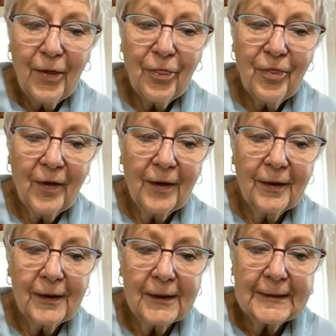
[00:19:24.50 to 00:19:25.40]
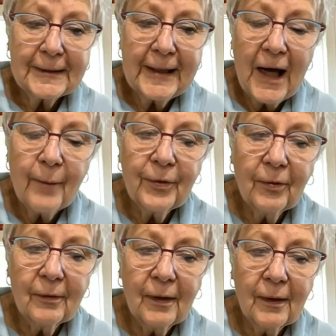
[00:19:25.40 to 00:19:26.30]
the
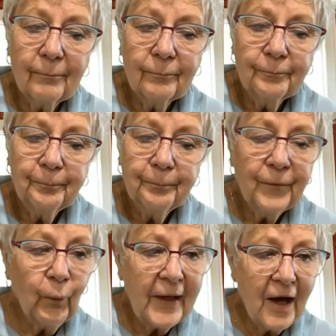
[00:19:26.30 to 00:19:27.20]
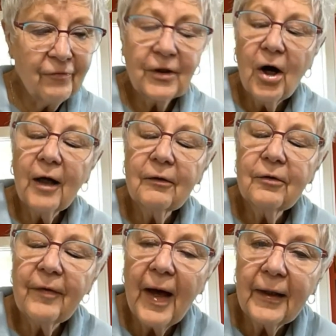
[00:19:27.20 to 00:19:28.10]
Capitol, we haven't gotten
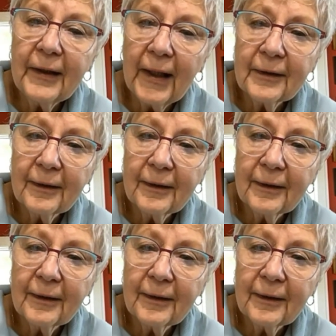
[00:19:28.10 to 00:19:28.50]
to that yet.